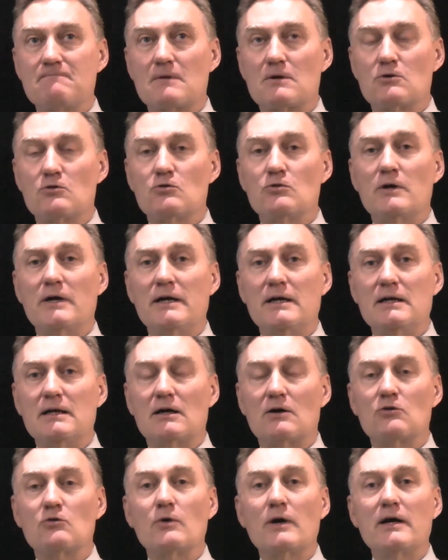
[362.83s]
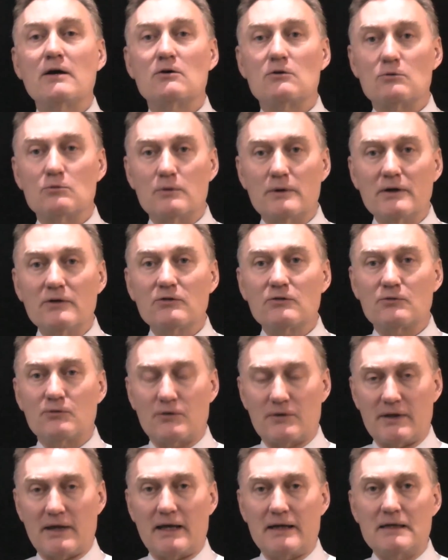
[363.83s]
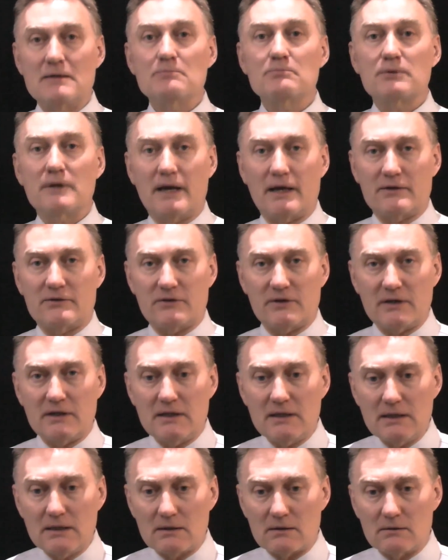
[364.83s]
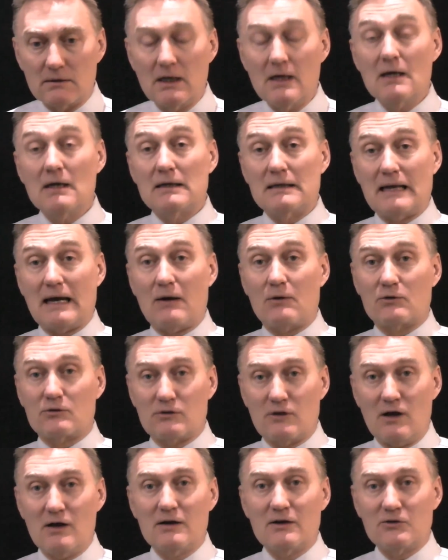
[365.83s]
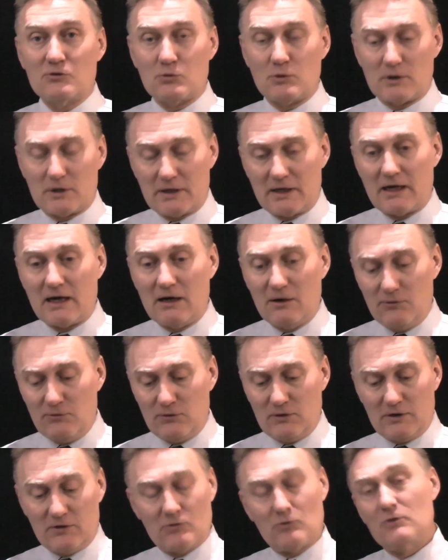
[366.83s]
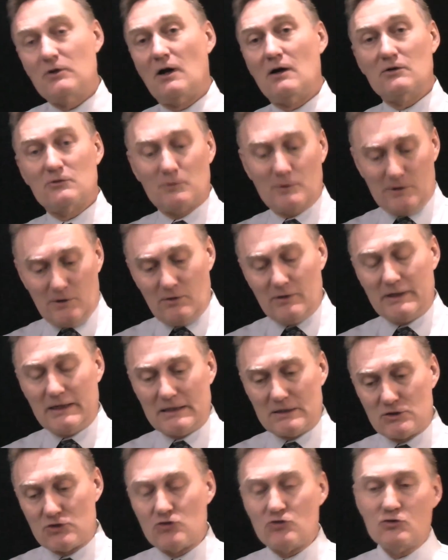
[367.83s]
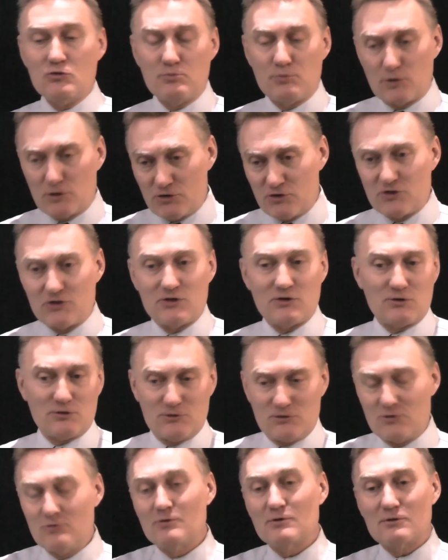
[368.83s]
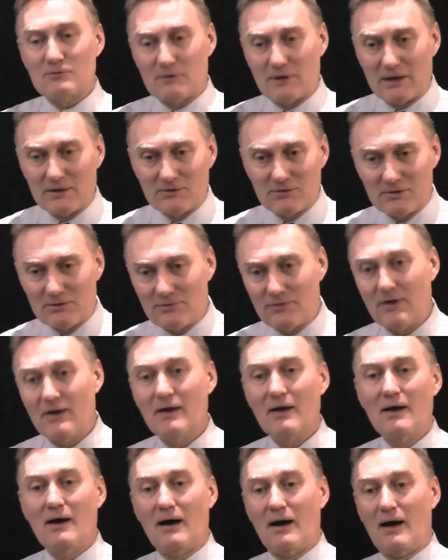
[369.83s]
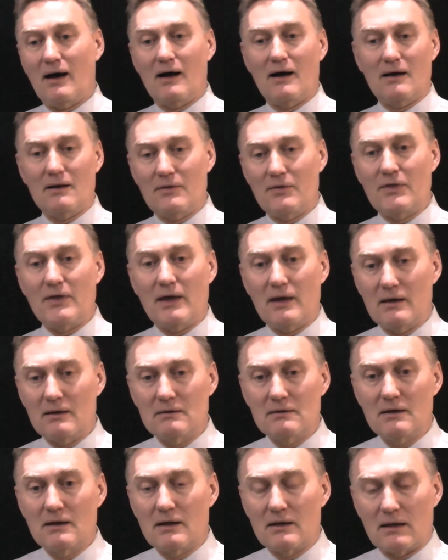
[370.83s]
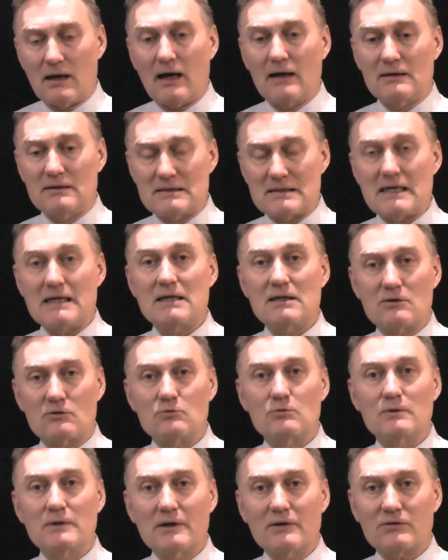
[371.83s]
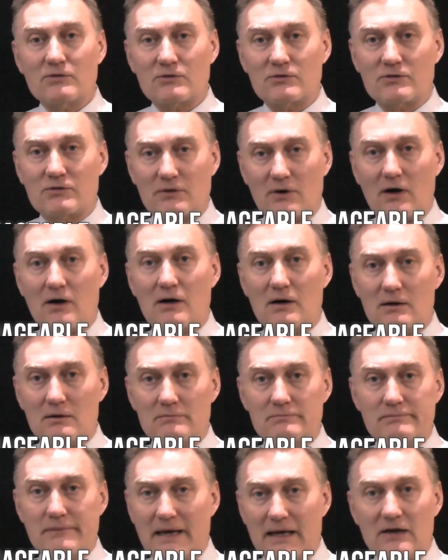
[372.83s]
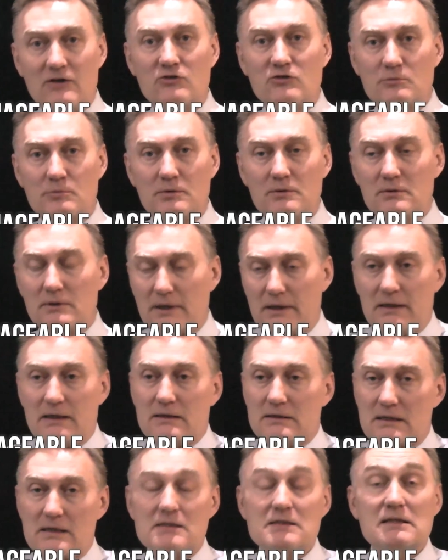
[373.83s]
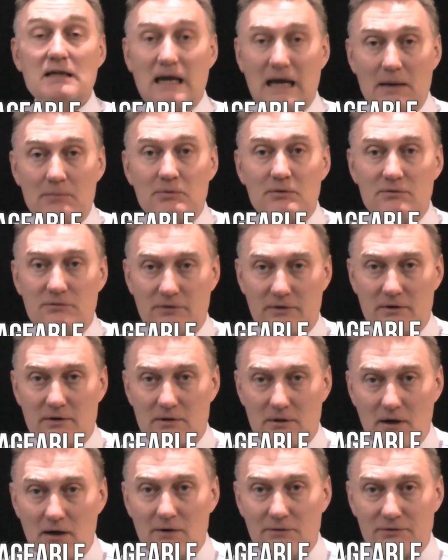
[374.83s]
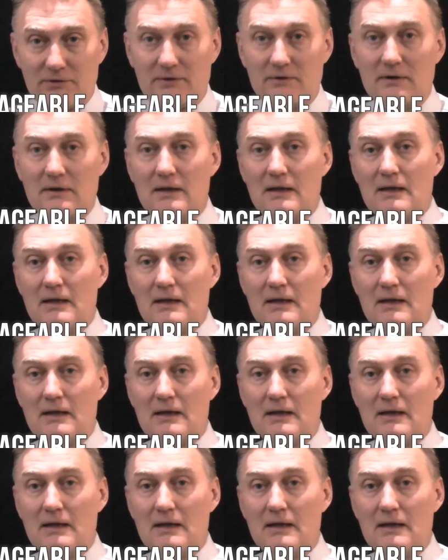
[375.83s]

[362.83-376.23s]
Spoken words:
creating a greater risk for that implant to heal. Now, as long as we're careful, as long as we don't get too pushy or too aggressive, then I'd say the risks are manageable, and it doesn't happen very often.